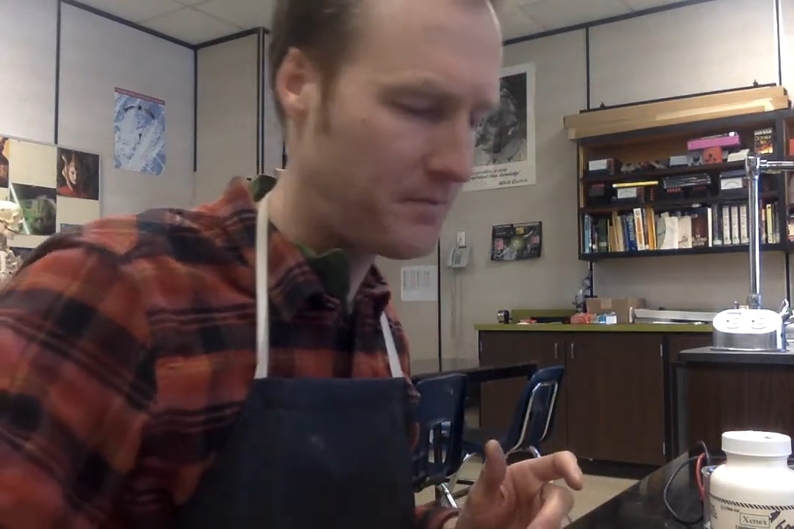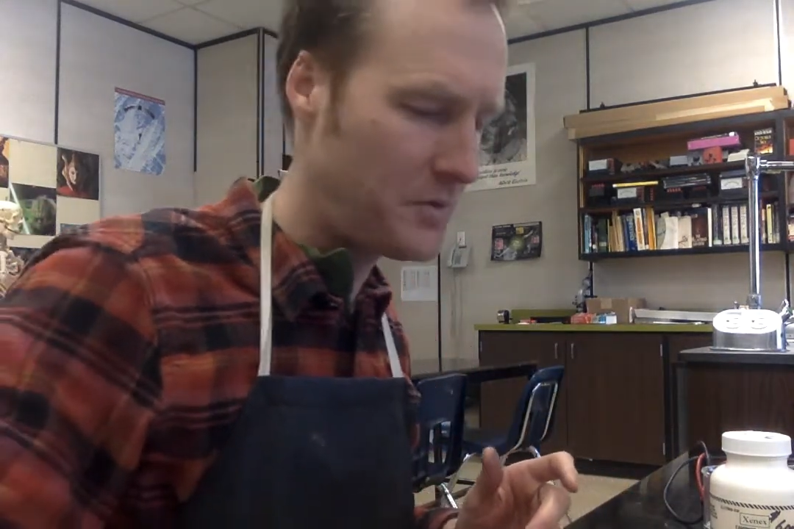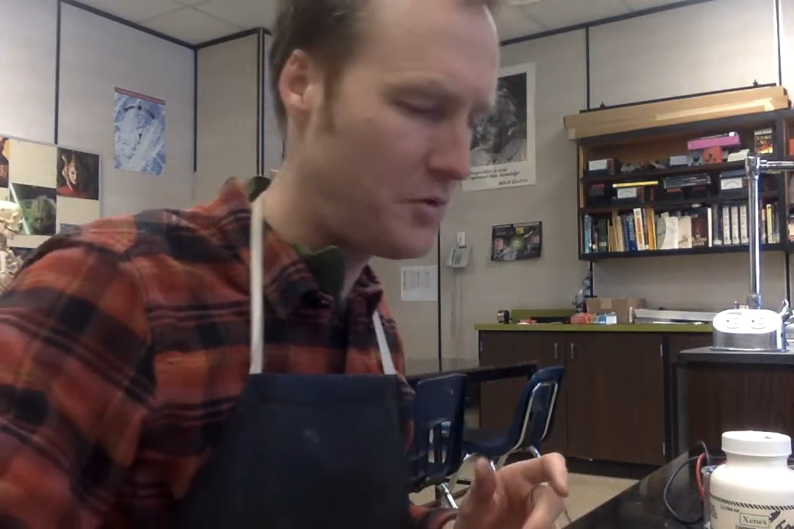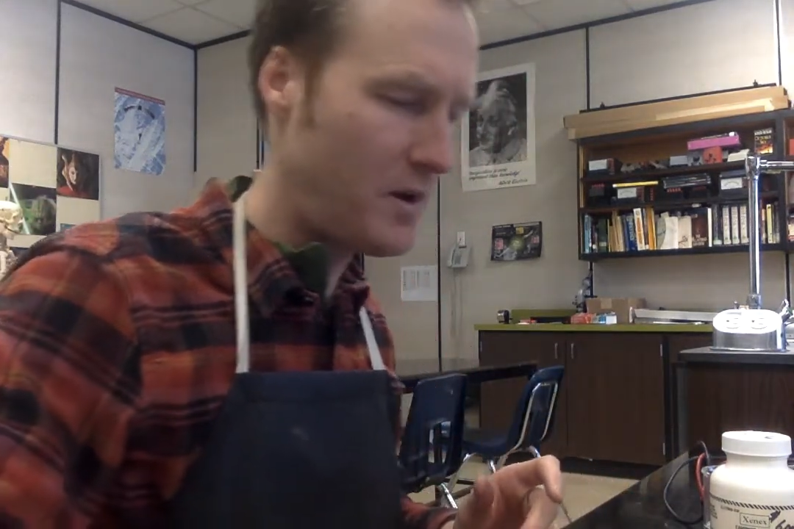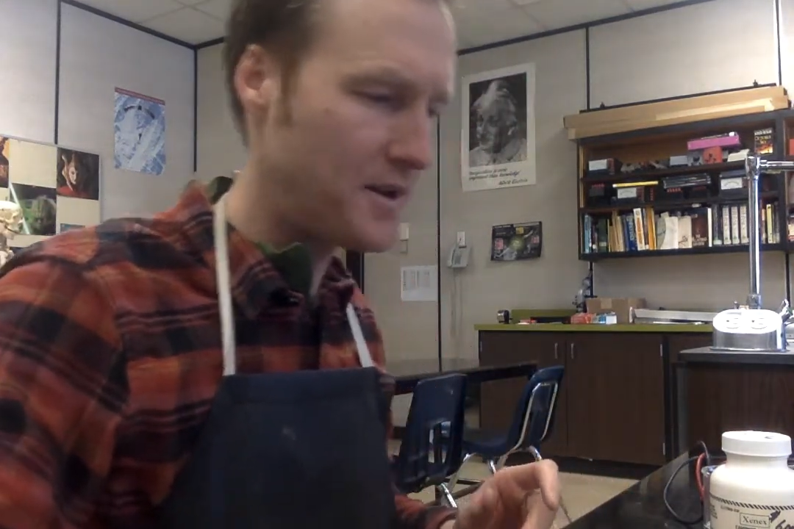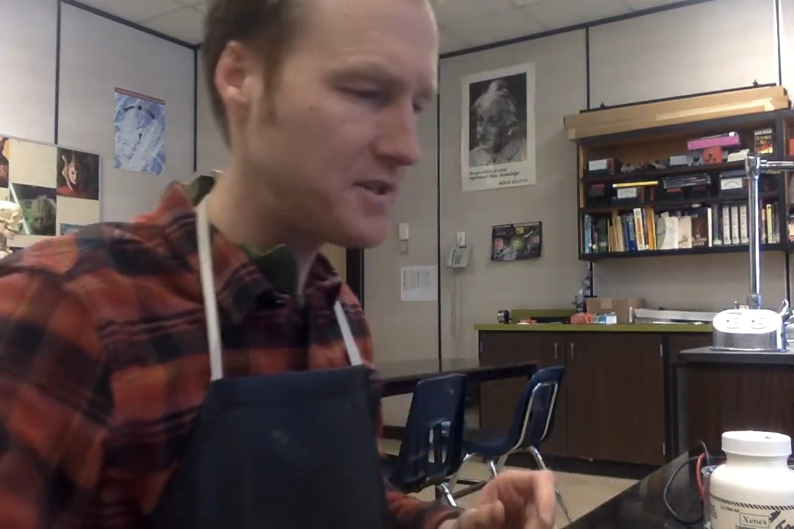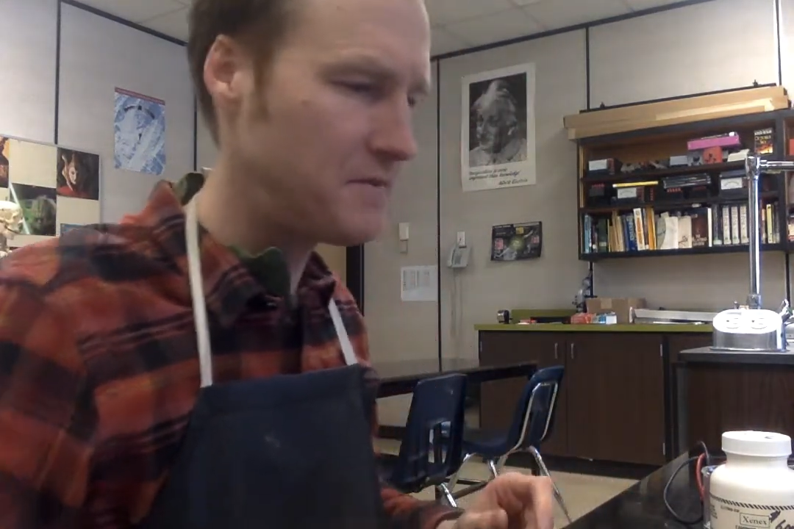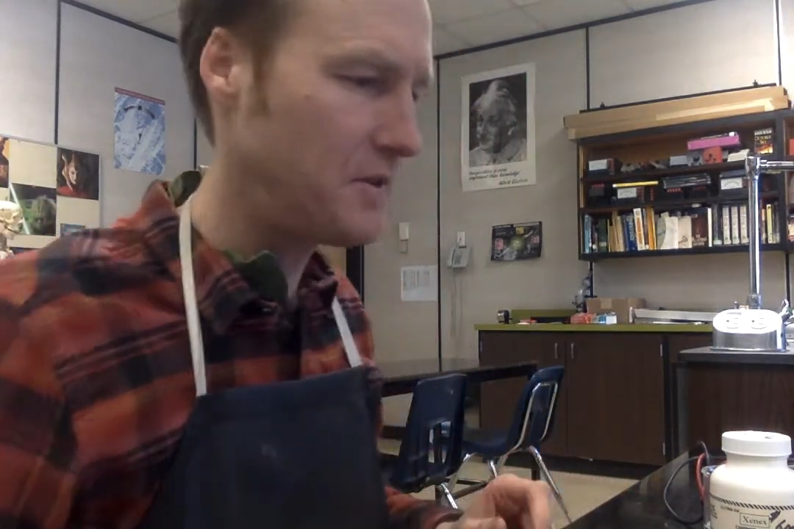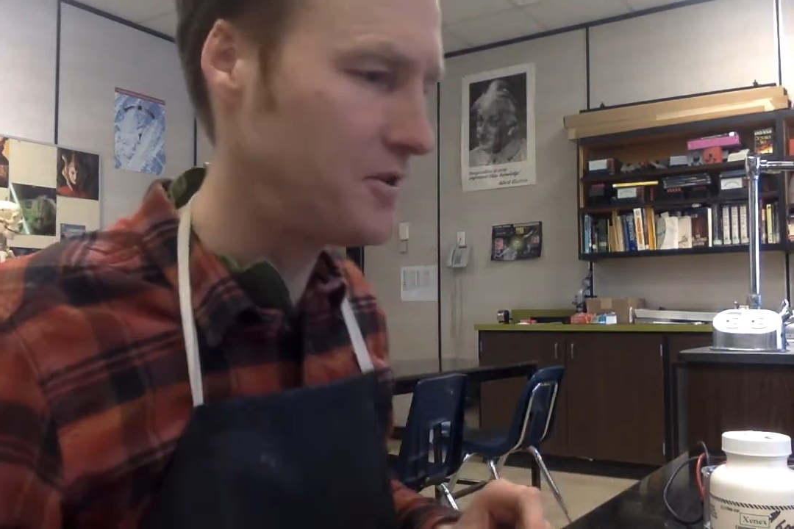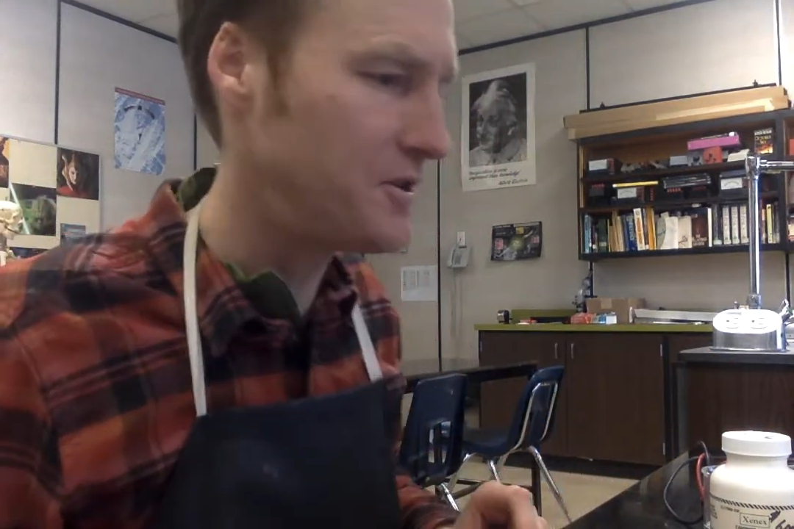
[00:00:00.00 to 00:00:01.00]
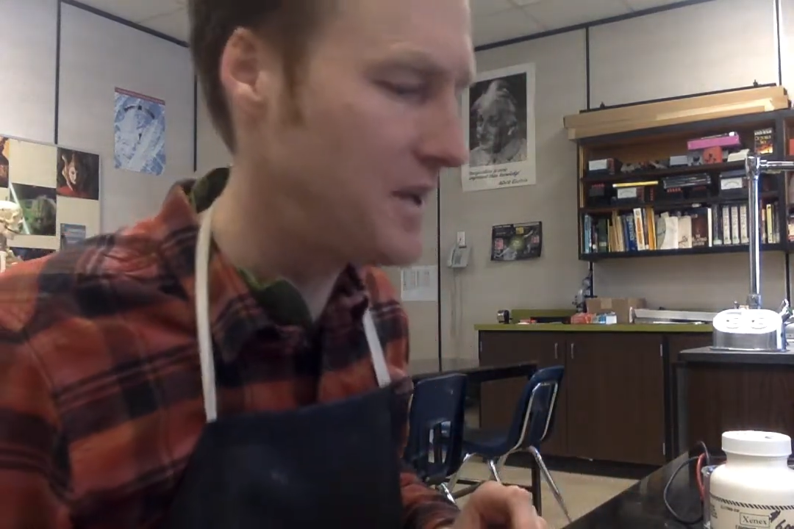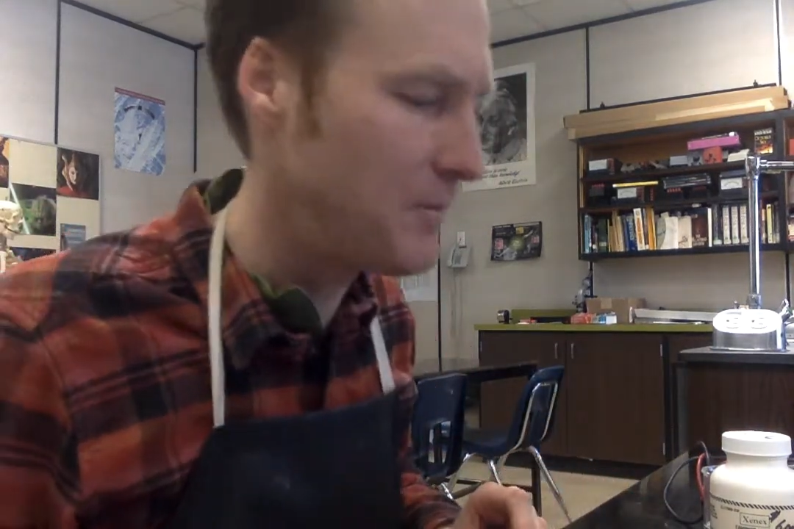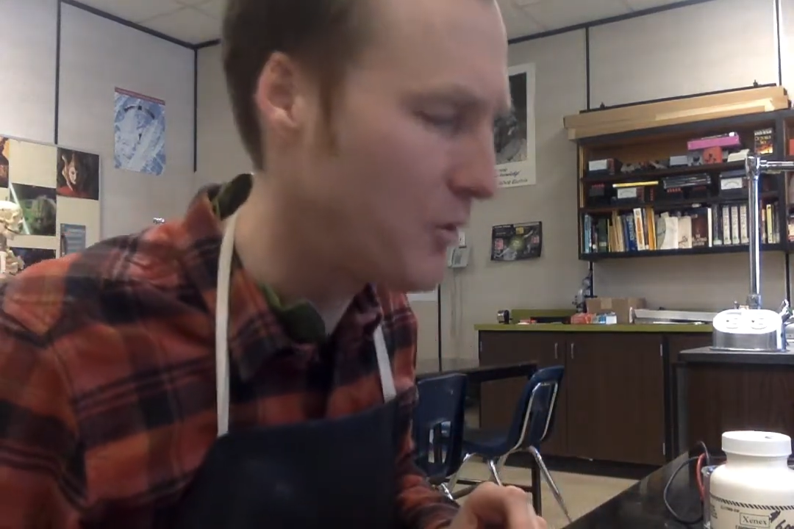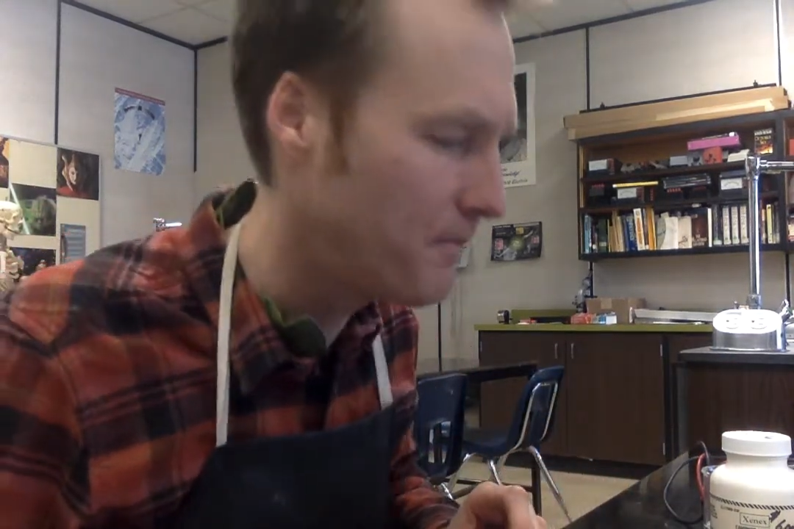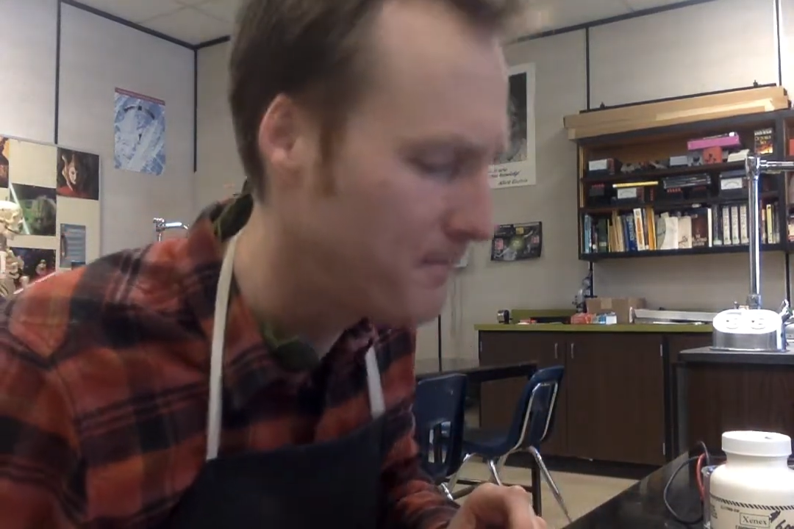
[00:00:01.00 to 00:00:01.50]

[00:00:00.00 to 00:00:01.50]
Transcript: You guys can fill in your table.